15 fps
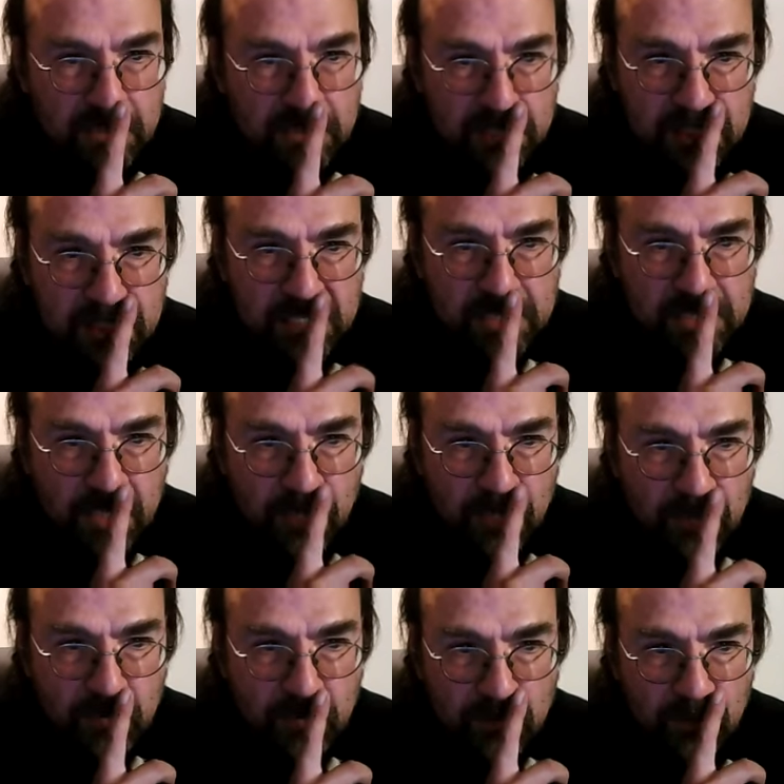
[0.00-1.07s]

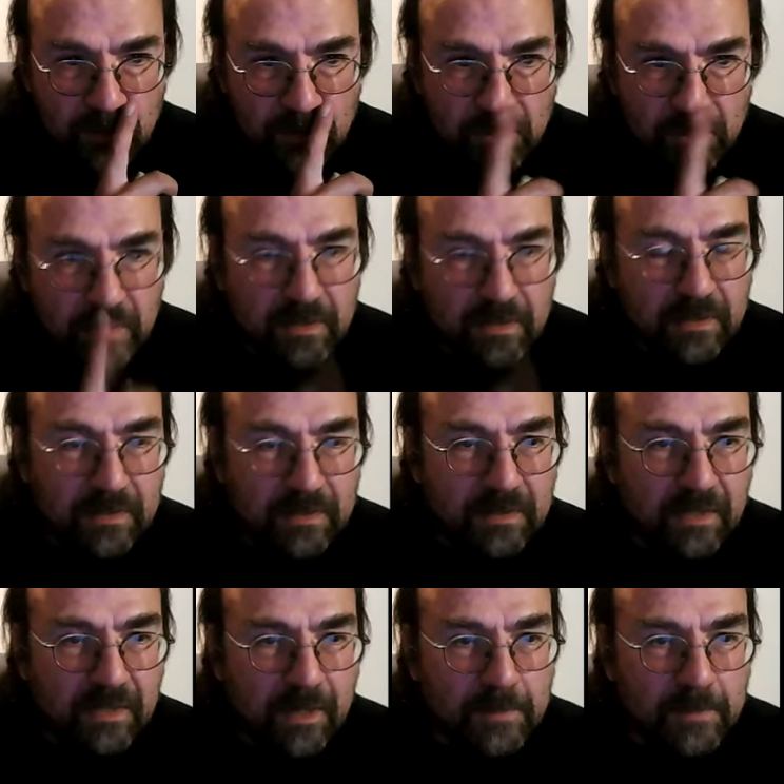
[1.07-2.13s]
so,
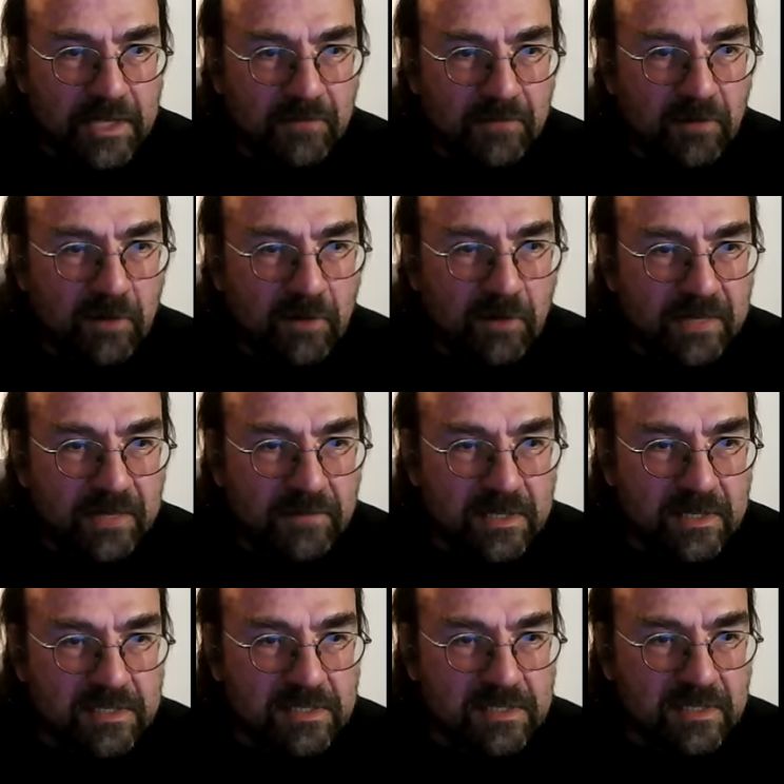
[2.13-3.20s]
I mean, there are
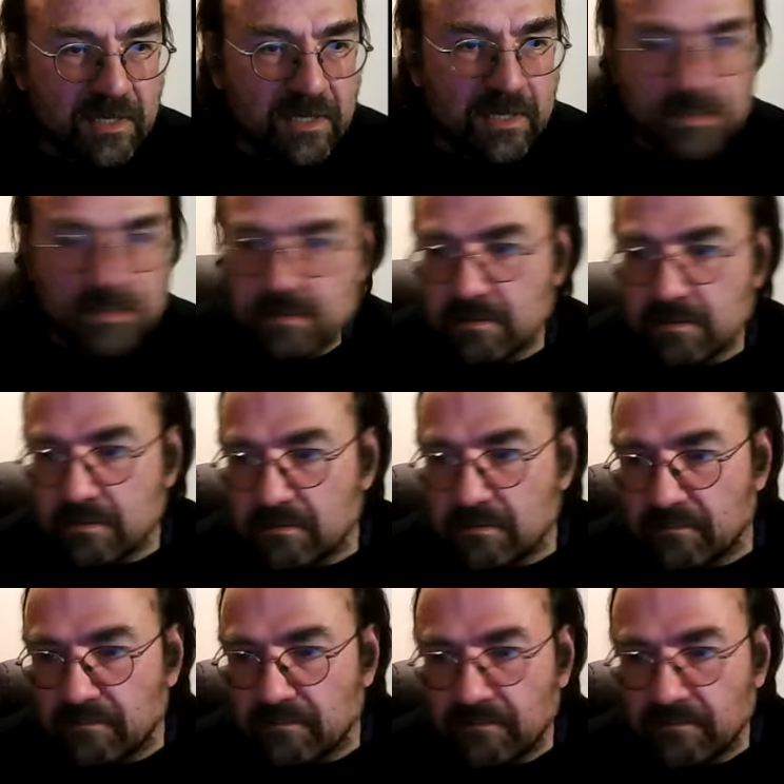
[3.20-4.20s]
various kinds of